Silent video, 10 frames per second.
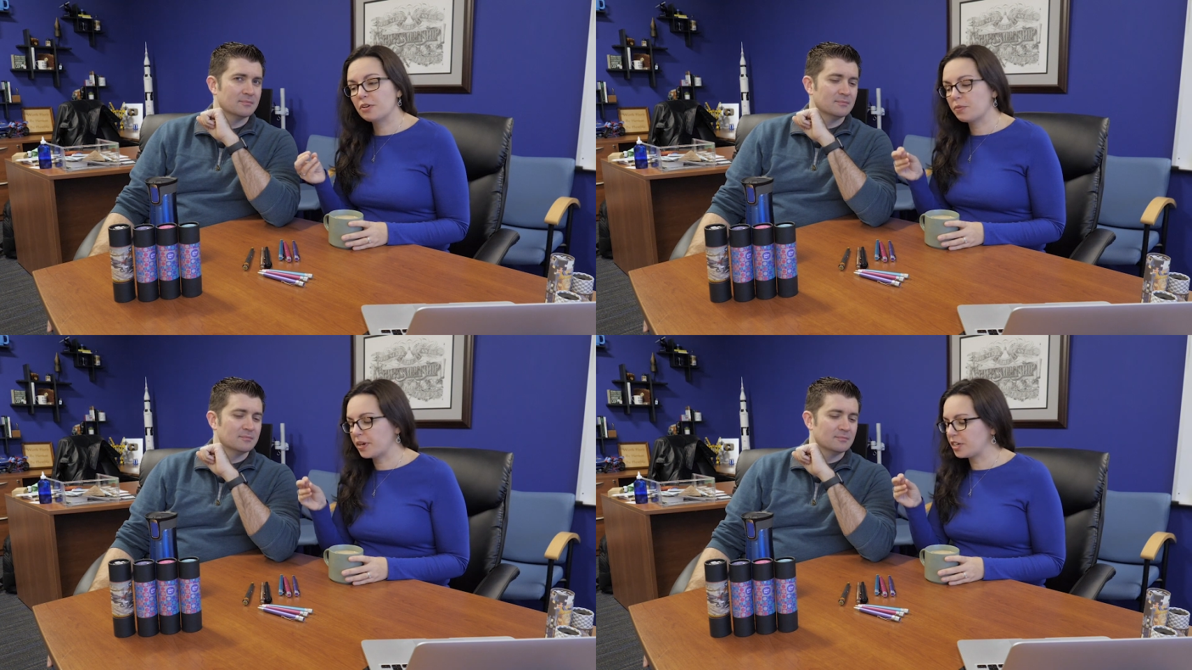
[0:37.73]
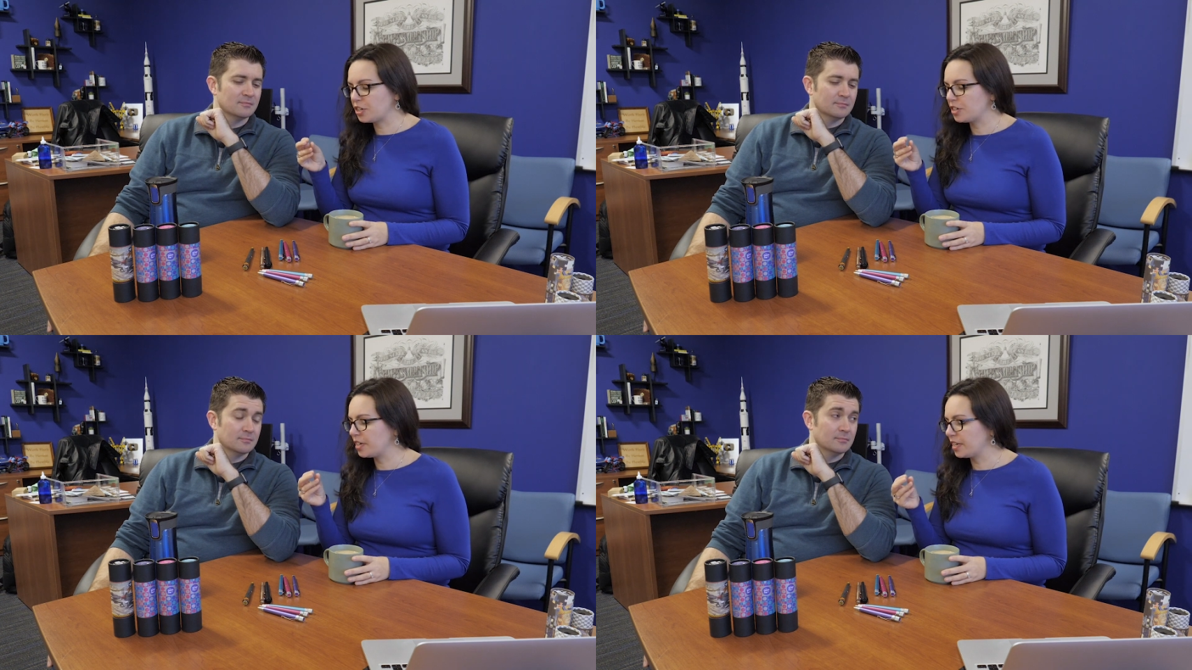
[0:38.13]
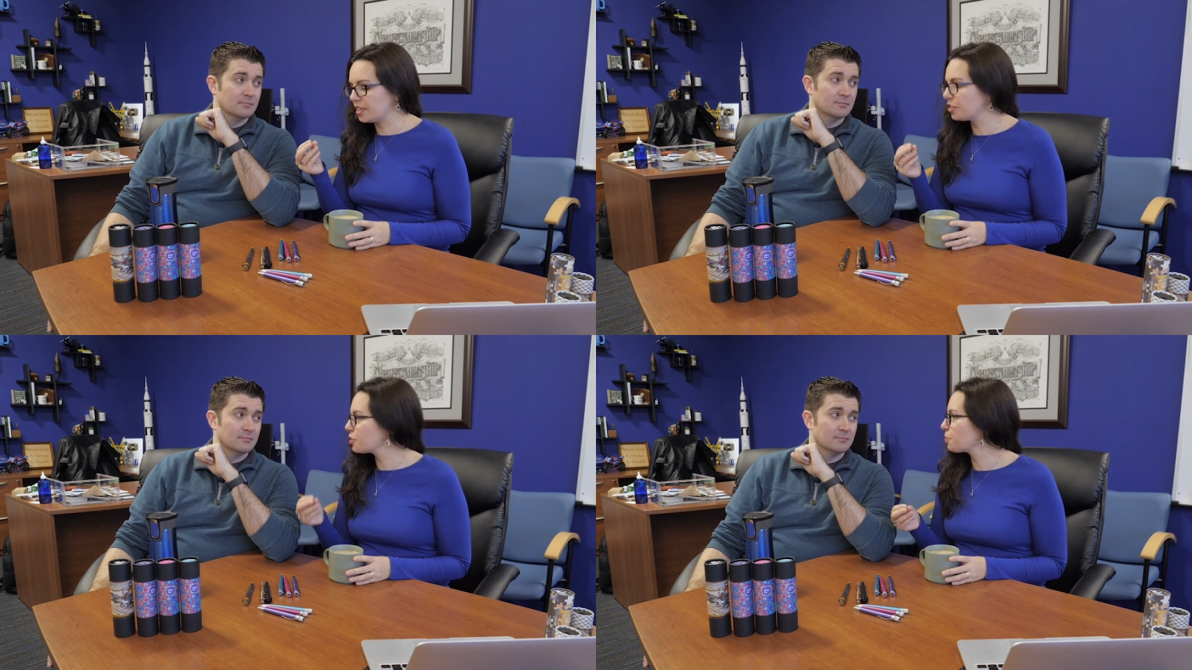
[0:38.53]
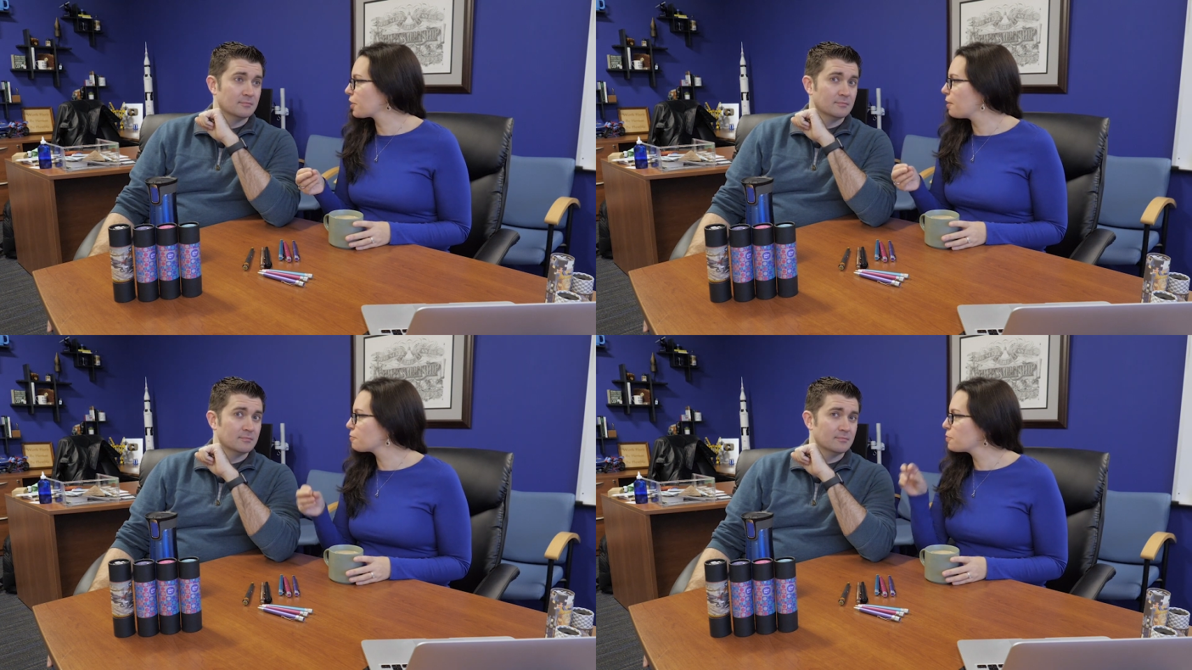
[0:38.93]
Speaker 1: which is just more
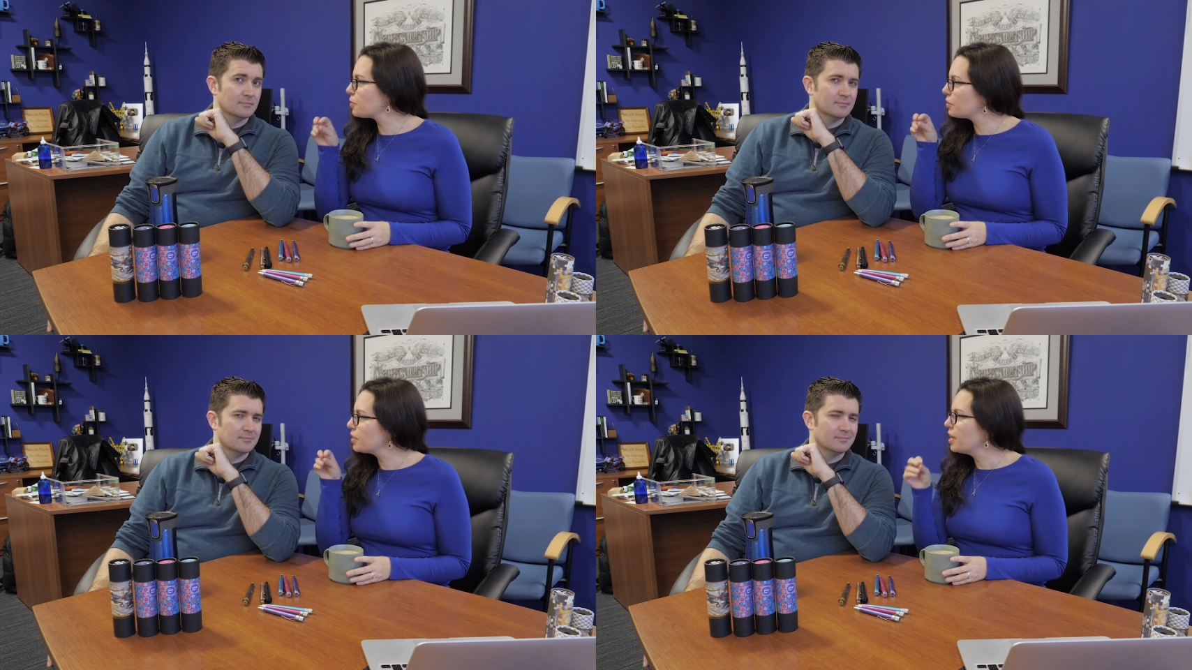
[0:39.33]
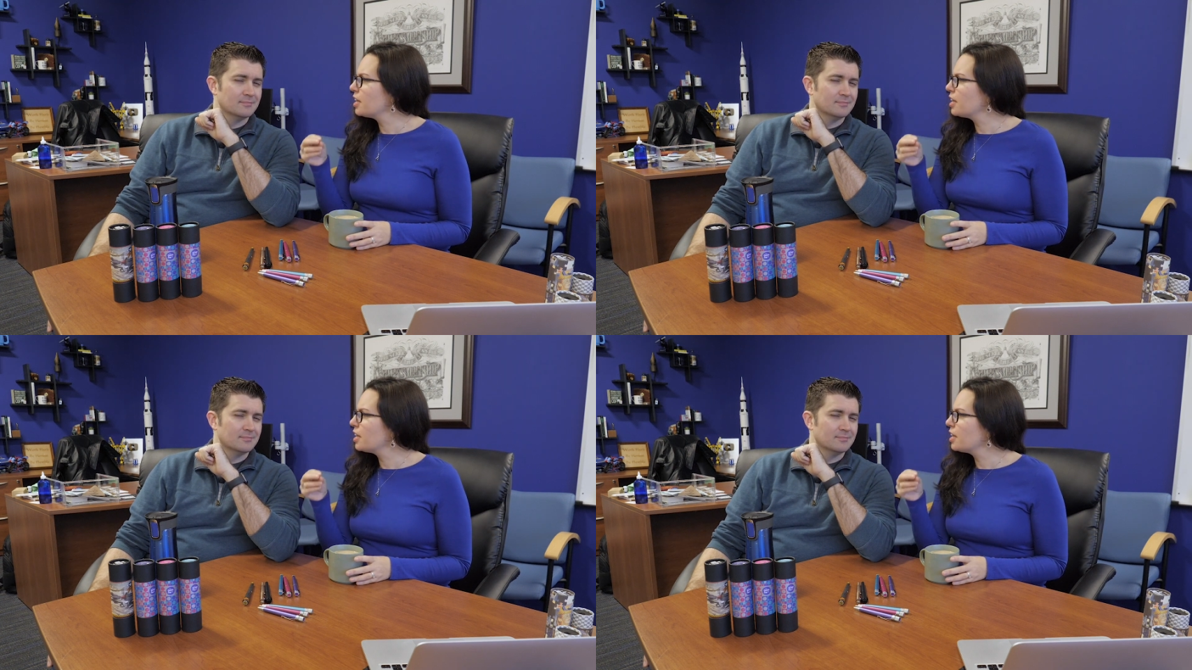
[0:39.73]
comfortable.